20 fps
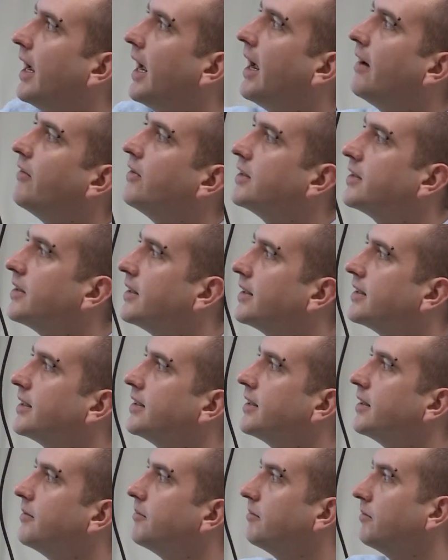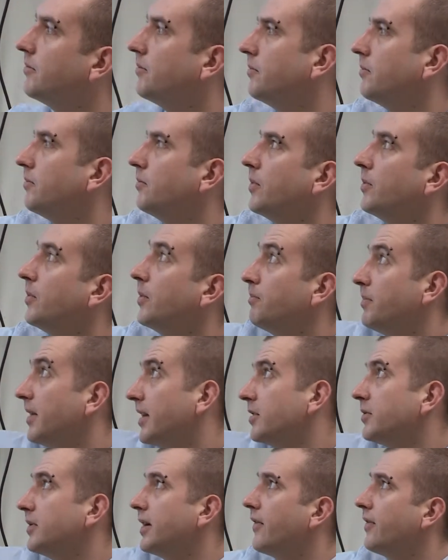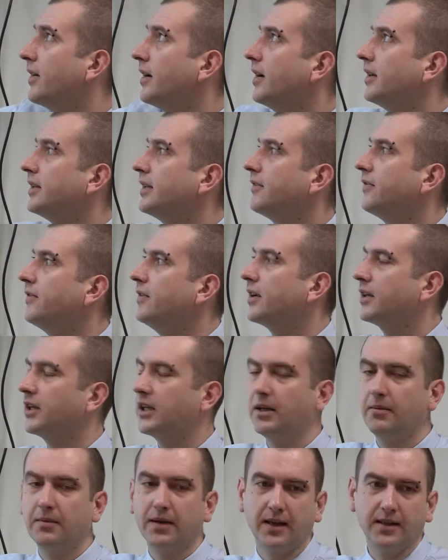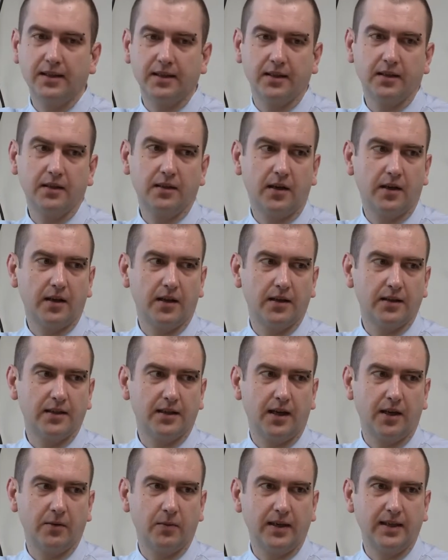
areas of this is that because we have a different accumulator on either side,